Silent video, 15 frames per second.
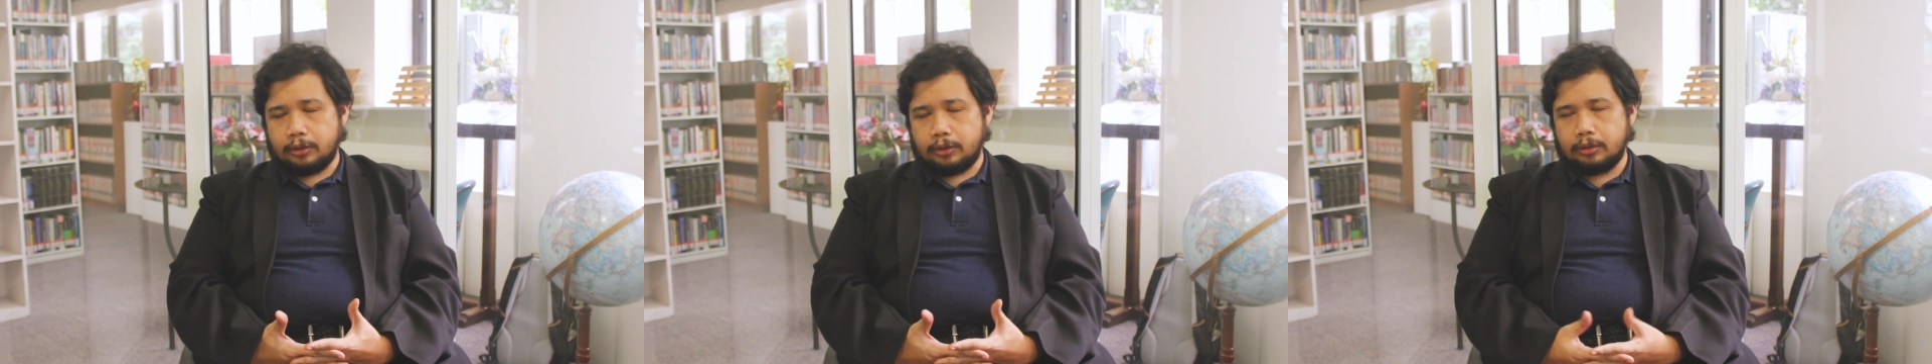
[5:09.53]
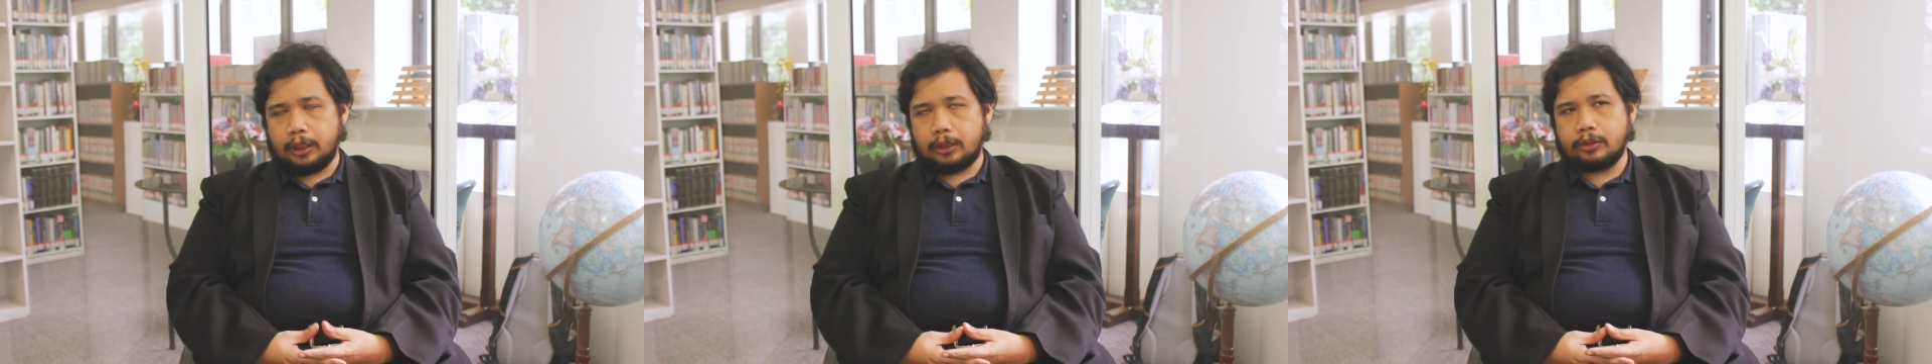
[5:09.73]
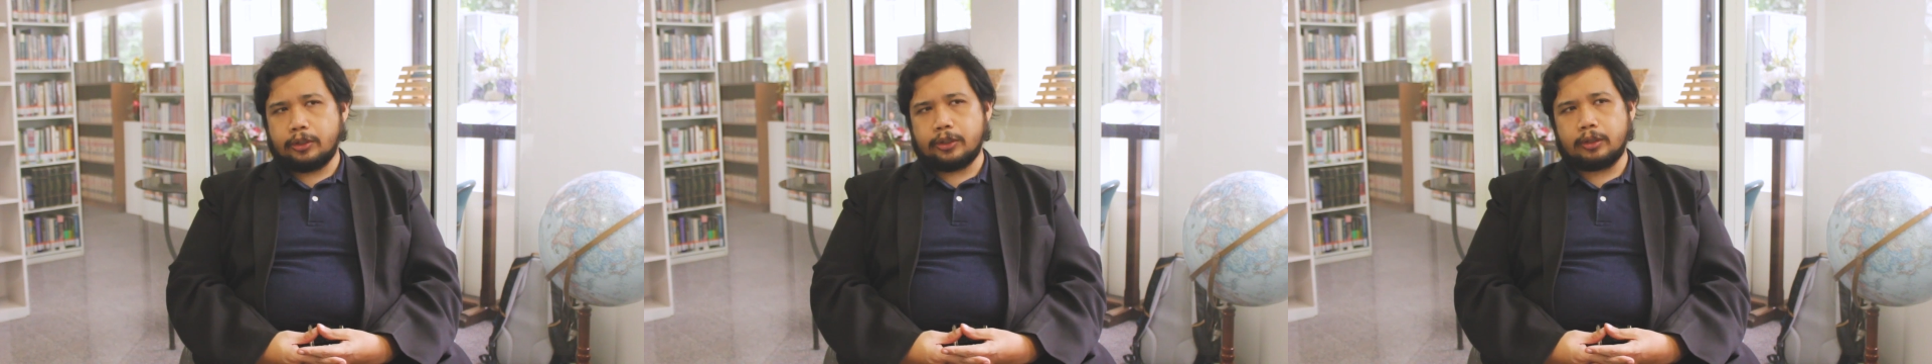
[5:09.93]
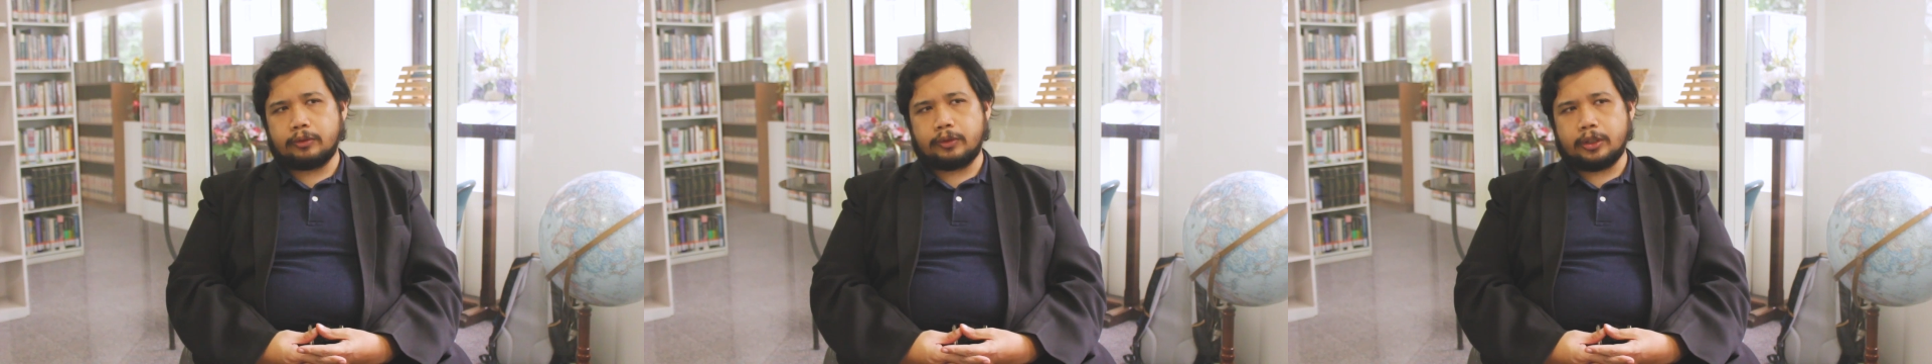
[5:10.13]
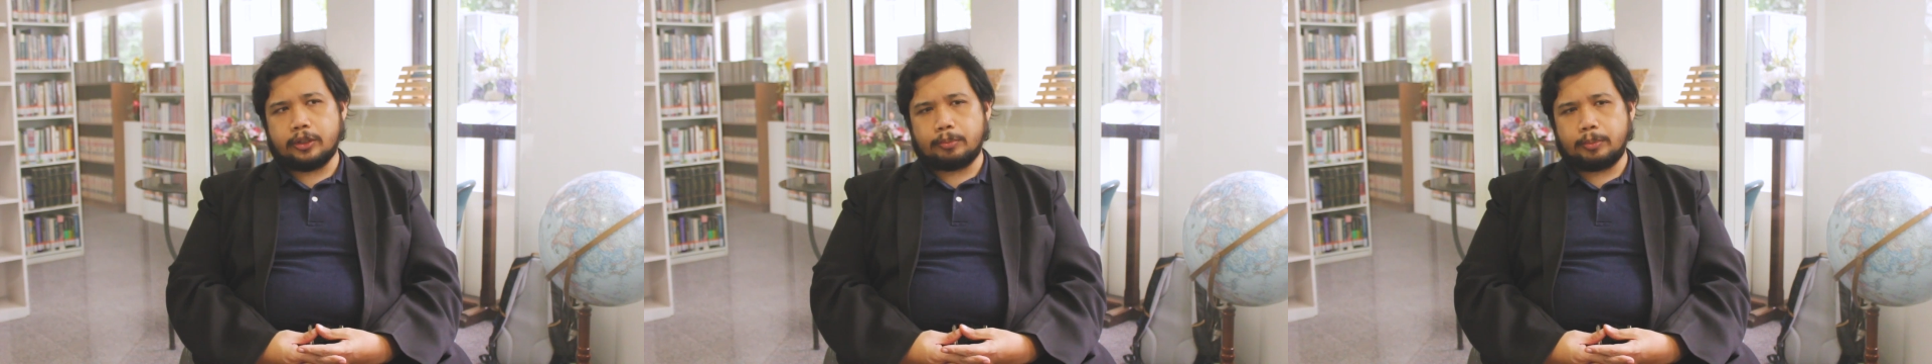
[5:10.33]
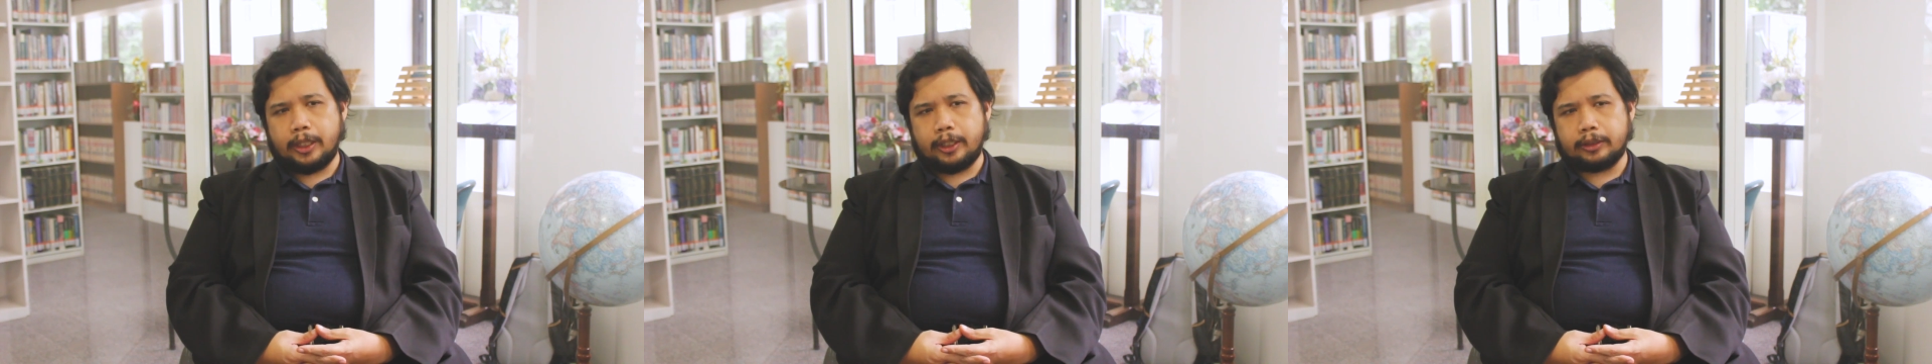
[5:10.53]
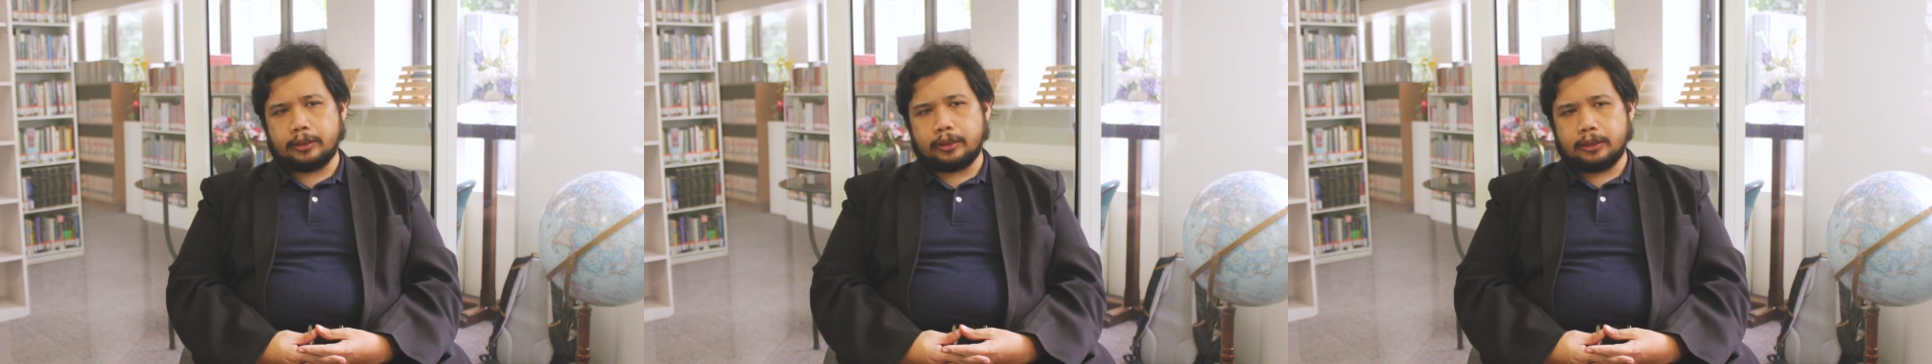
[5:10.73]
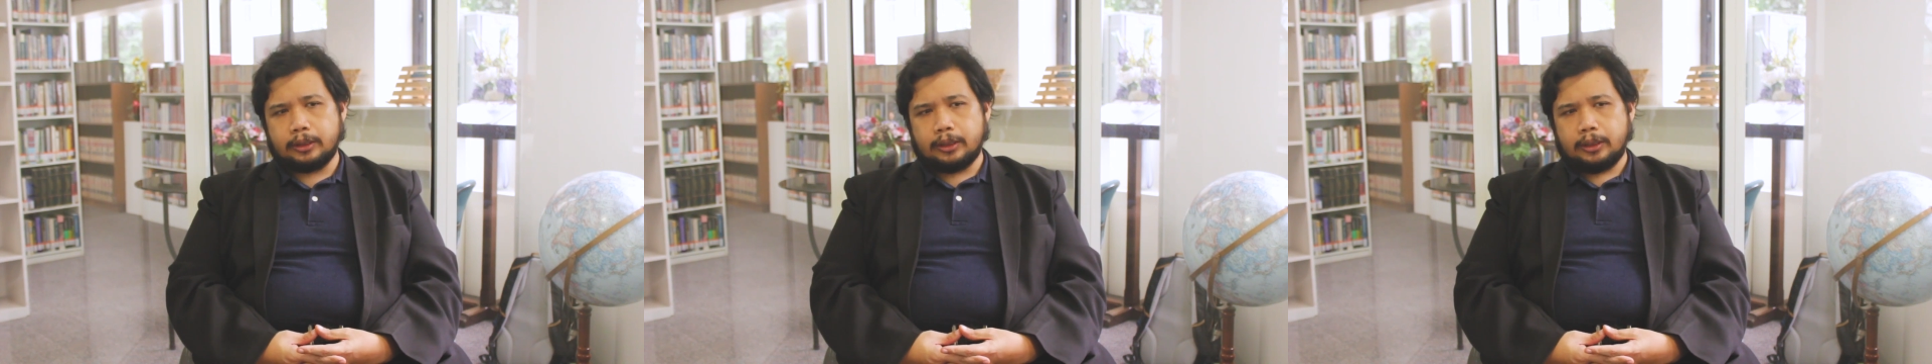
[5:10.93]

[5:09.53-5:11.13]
to get yourself inspired.